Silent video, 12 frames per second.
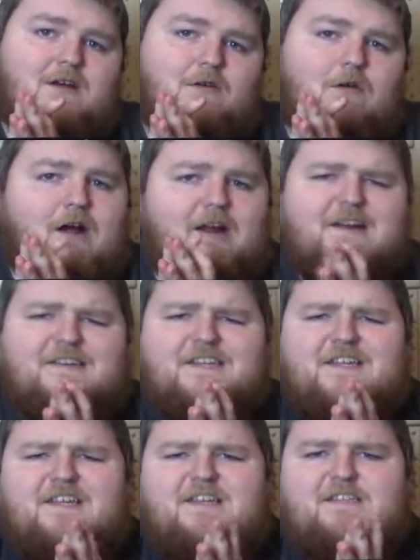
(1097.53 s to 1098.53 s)
Well, I got a
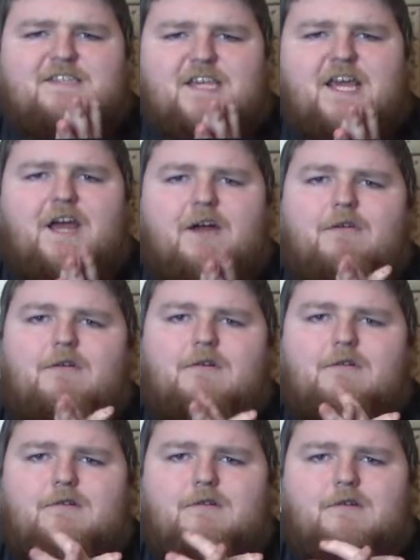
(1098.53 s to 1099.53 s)
DEC
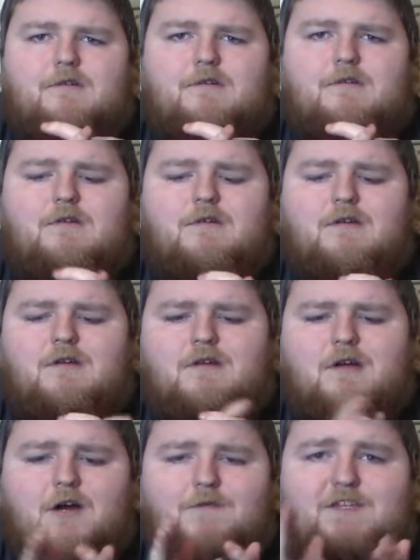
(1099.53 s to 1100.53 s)
error
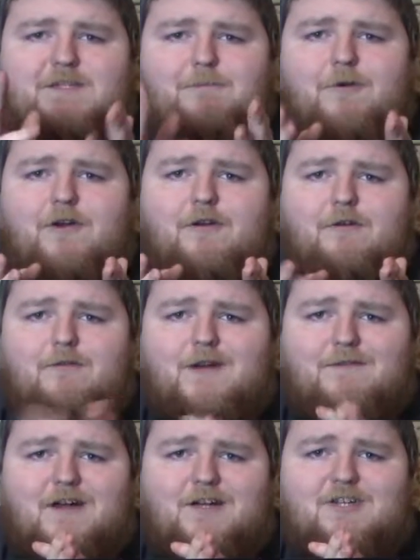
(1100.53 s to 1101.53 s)
on this printer
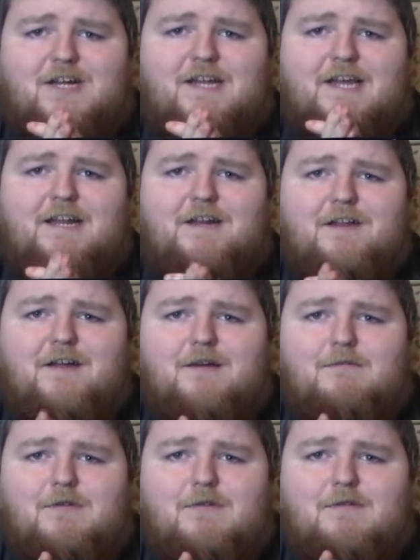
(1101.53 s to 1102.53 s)
whenever I tried to heat it up.